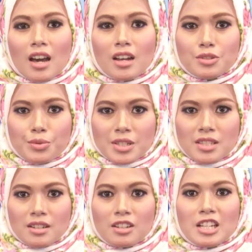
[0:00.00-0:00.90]

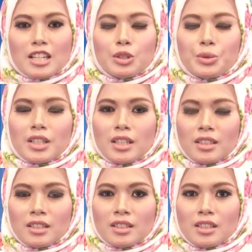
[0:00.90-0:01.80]
countries are
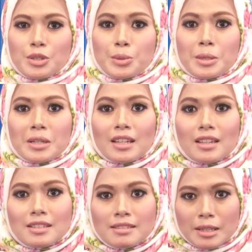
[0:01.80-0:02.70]
including United
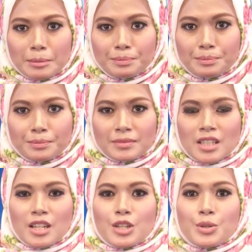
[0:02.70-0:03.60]
Kingdom,
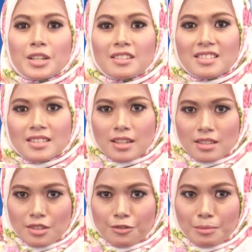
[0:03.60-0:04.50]
United
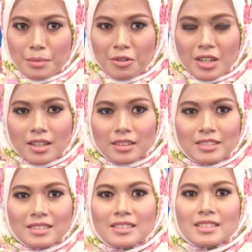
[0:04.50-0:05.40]
States of America,
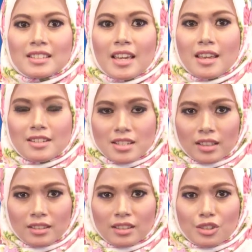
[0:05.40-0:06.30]

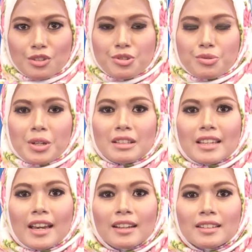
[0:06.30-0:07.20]
Canada,
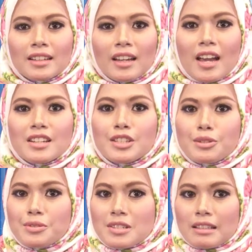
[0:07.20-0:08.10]
Australia, and
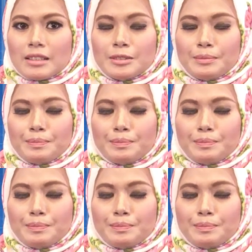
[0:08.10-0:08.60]
New Zealand.